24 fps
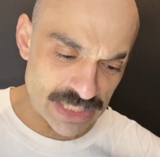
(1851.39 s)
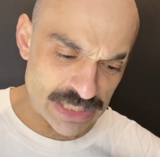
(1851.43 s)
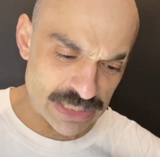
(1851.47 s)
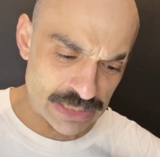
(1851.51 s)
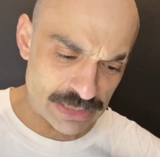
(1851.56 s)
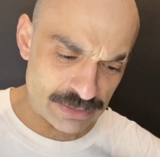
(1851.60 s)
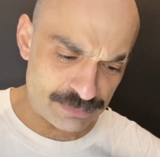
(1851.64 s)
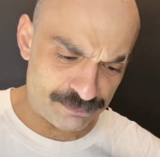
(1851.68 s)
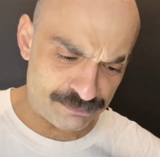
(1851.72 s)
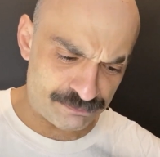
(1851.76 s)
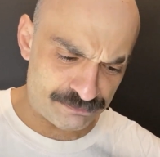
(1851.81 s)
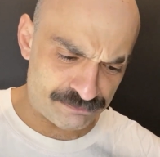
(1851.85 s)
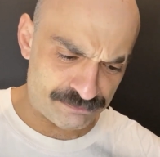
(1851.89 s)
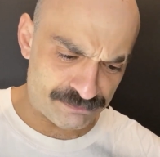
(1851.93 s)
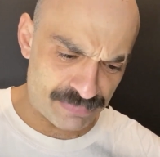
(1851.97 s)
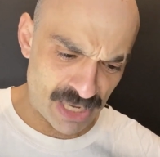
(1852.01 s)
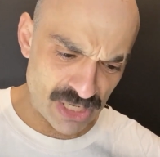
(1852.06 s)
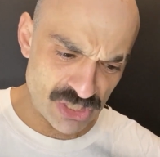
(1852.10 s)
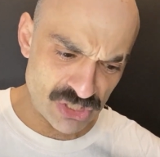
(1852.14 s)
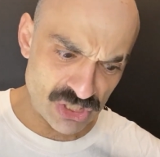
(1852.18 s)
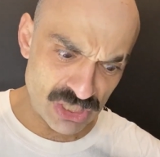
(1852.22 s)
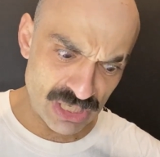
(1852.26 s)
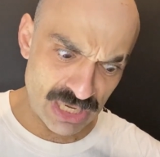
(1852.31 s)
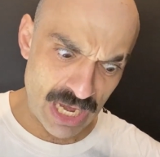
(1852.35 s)

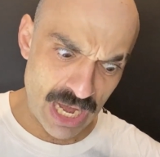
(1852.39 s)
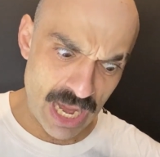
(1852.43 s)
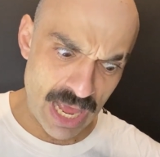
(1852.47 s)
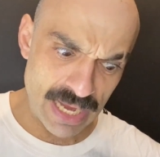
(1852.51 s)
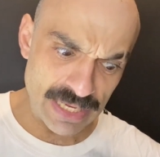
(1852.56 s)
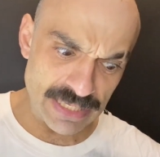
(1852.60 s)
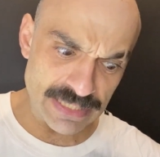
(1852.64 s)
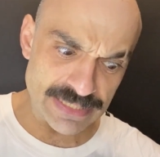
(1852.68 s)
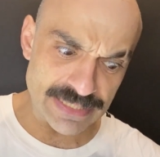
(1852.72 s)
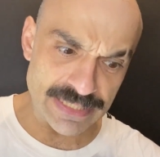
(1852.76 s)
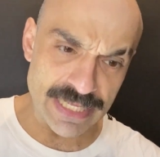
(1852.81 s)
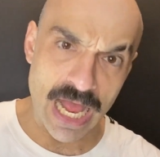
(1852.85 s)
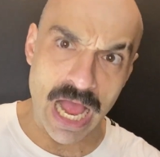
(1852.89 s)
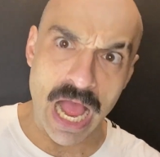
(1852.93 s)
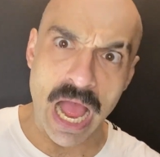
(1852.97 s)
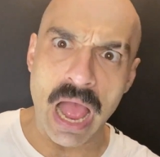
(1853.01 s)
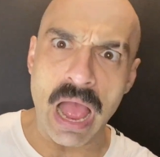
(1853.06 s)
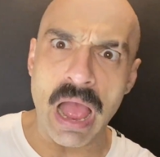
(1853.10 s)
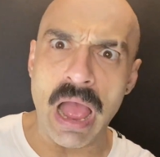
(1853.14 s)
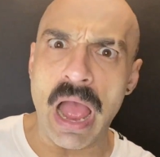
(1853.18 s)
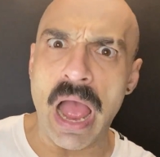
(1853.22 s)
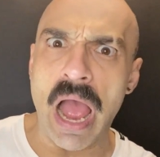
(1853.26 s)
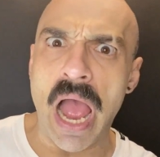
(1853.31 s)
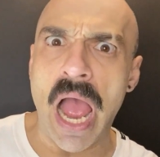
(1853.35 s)
specialized
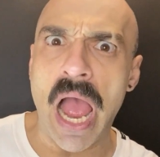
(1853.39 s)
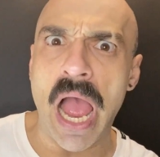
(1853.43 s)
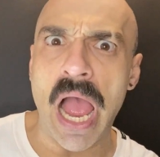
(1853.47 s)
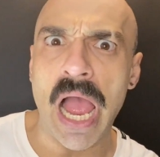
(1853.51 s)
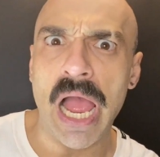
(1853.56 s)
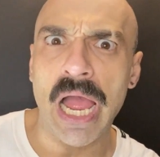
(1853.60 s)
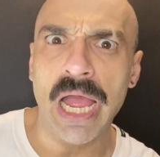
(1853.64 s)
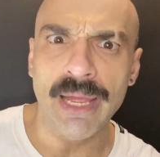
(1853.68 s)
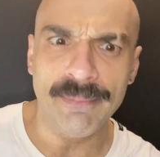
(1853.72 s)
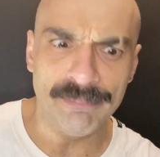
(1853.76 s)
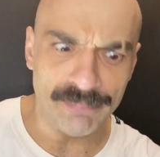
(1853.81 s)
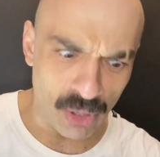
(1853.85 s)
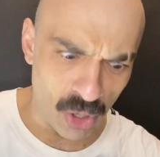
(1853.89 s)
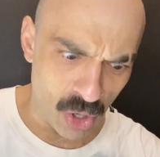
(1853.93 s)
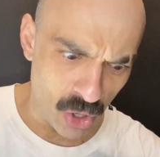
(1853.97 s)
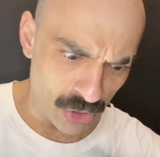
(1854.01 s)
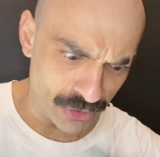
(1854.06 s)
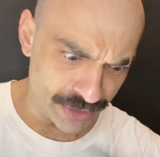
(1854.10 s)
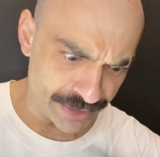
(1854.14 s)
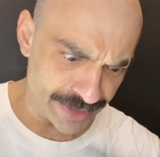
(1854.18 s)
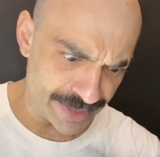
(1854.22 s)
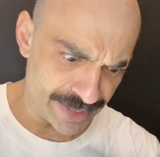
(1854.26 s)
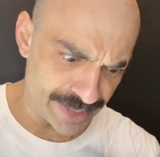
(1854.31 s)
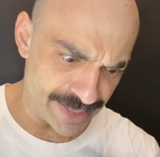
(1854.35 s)
app
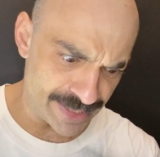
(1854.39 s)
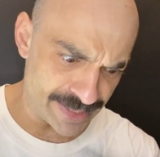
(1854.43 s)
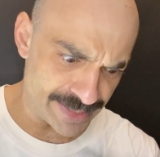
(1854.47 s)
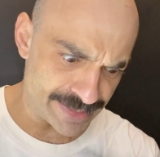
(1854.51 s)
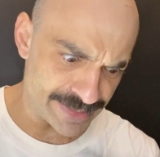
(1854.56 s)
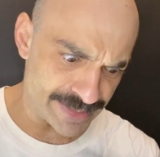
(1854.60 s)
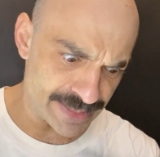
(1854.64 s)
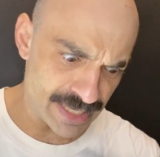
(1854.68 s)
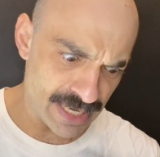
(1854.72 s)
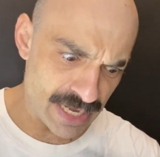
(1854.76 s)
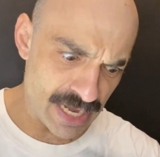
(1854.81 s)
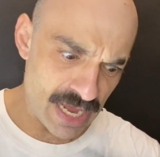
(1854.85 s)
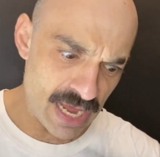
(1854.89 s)
on his